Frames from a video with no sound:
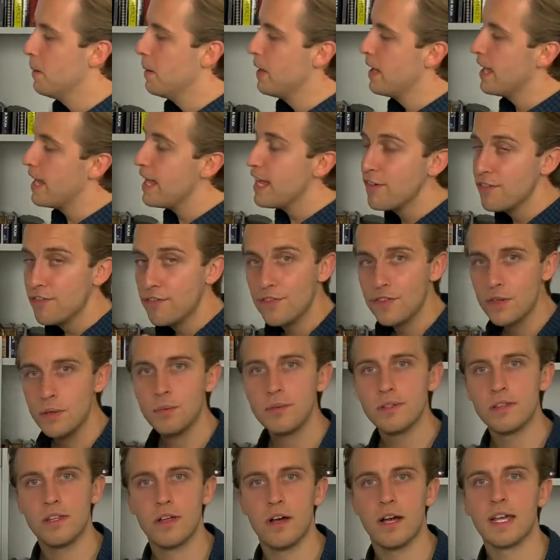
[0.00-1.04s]
If you
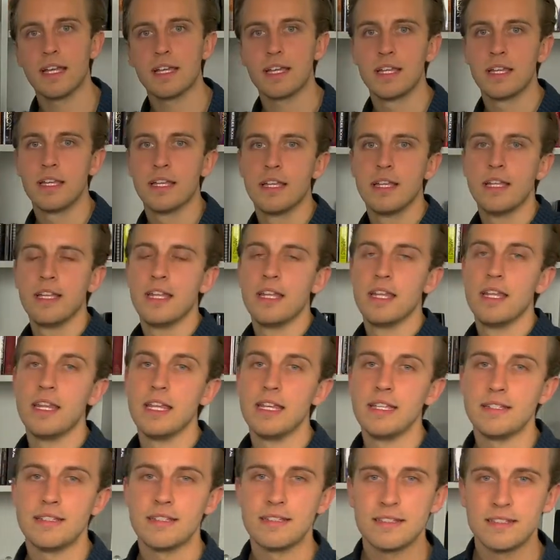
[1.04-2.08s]
would like the
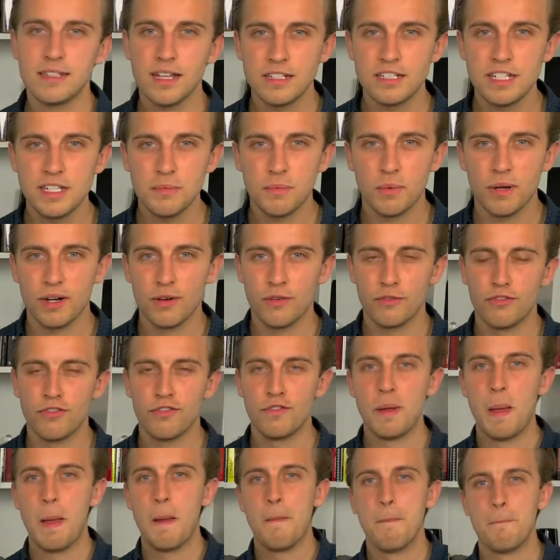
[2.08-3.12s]
Study Wealth
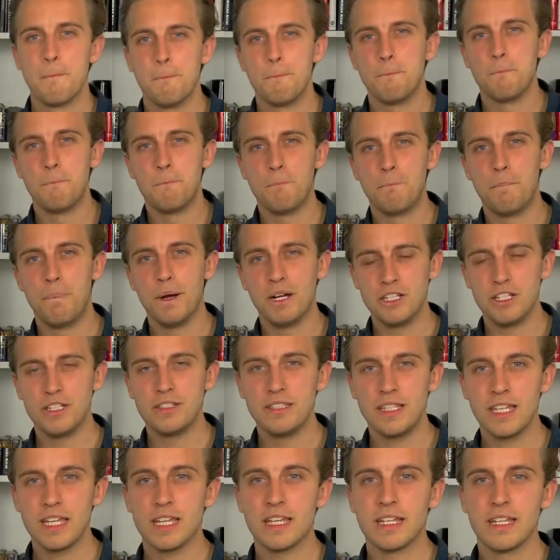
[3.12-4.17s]

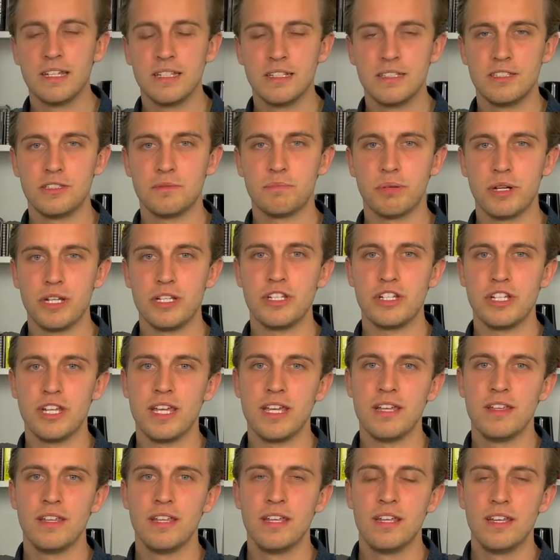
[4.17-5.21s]
budgeting
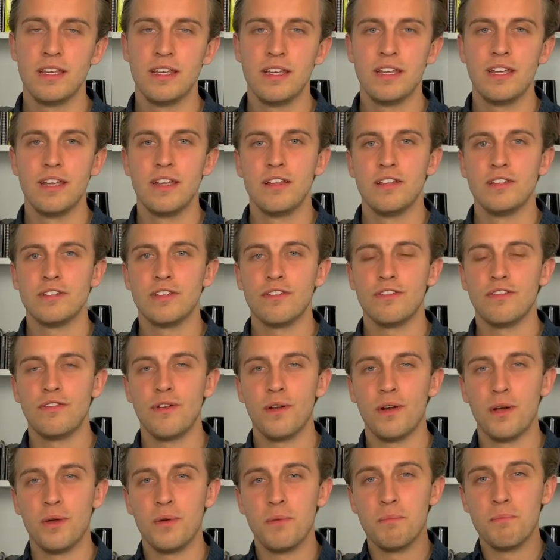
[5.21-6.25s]
spreadsheet to
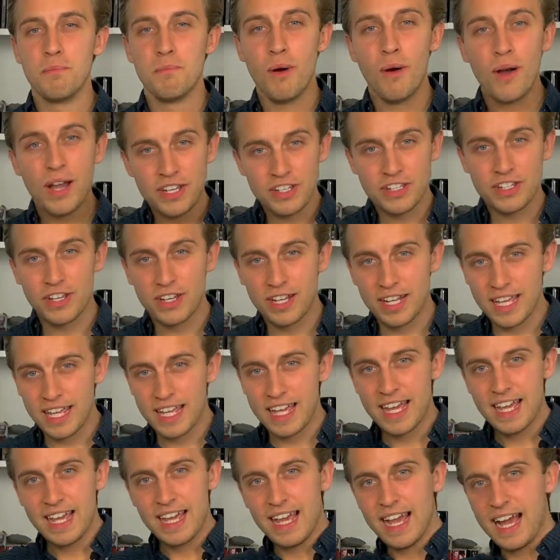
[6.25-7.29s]
follow my
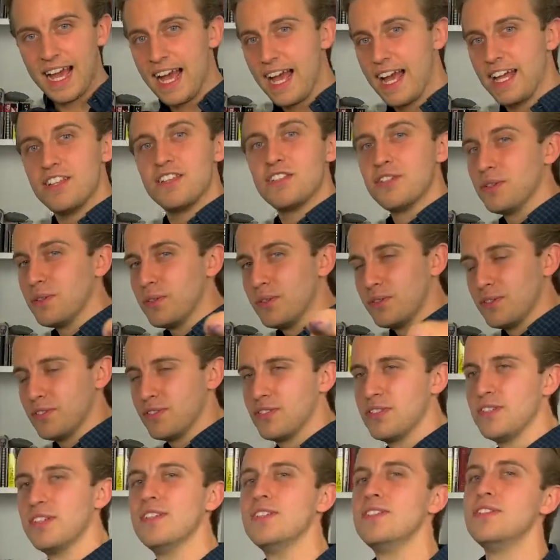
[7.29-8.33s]
journey and
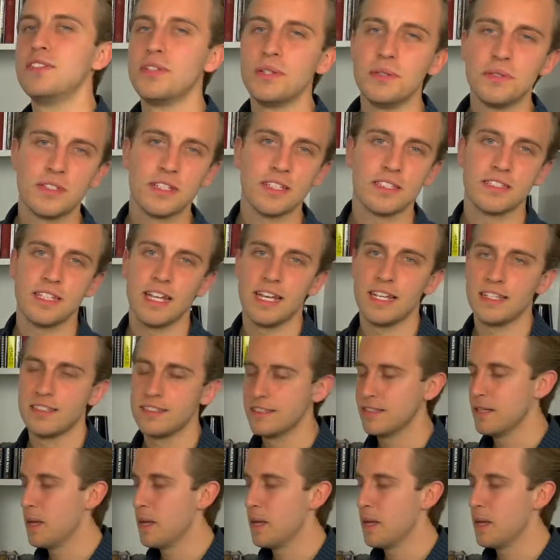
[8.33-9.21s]
yours to success,